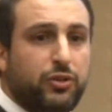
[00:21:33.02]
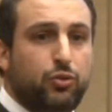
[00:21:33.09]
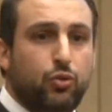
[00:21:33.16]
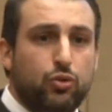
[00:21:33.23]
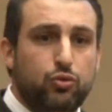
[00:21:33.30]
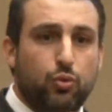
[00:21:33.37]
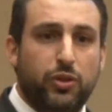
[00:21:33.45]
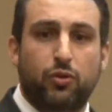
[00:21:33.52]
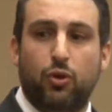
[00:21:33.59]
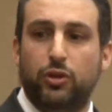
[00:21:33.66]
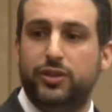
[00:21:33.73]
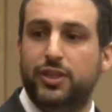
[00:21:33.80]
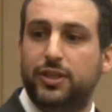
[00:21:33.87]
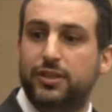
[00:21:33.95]
reduced
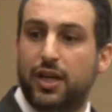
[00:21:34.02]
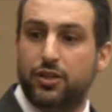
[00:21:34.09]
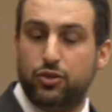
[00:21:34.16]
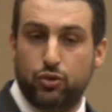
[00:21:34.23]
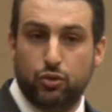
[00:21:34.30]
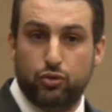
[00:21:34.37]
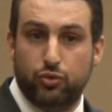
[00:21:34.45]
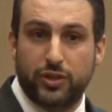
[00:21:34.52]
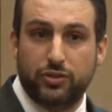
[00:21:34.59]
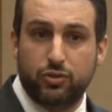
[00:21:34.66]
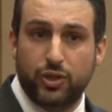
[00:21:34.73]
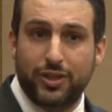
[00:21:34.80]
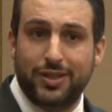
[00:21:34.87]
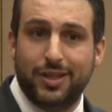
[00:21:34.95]
withholding tax due to the
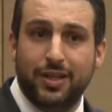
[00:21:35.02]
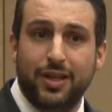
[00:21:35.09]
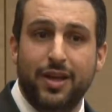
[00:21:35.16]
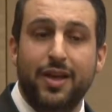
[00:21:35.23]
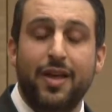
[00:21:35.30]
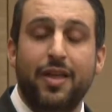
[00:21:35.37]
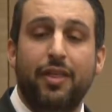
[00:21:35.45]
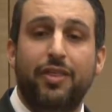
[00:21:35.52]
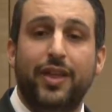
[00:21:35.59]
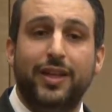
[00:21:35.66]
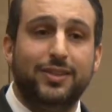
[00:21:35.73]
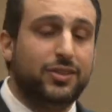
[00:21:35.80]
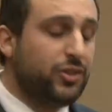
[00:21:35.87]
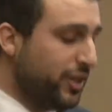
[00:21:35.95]
treaty.
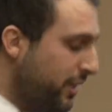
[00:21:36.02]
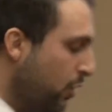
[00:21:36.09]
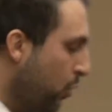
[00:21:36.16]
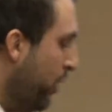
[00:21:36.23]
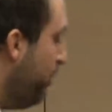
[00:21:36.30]
The treaty